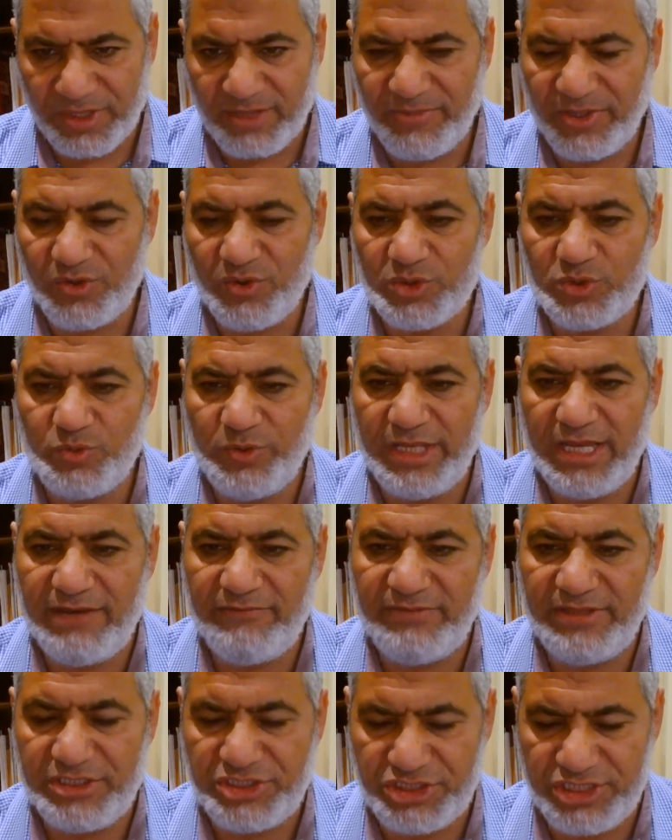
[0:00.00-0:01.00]
because we
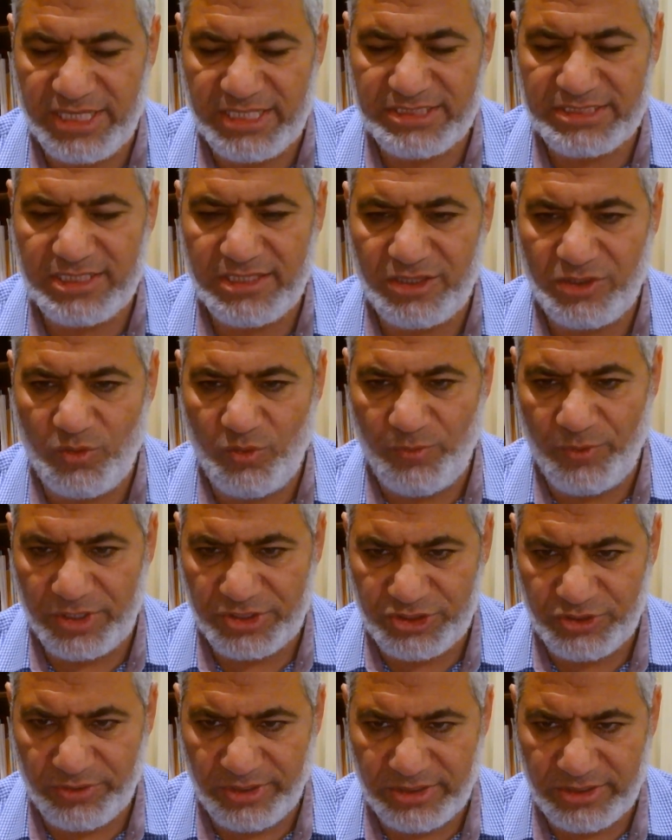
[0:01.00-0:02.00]
have the chance and the
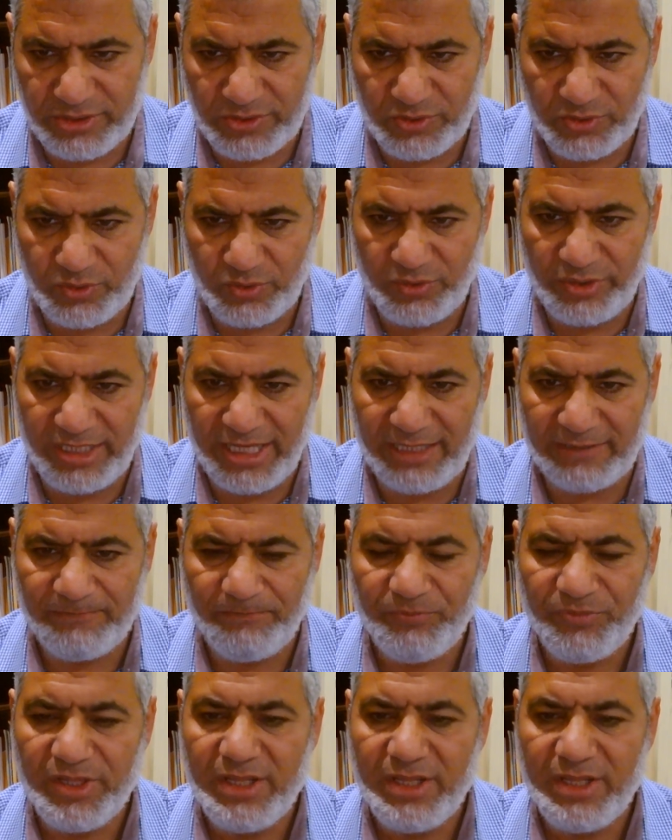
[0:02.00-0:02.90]
opportunity to do that,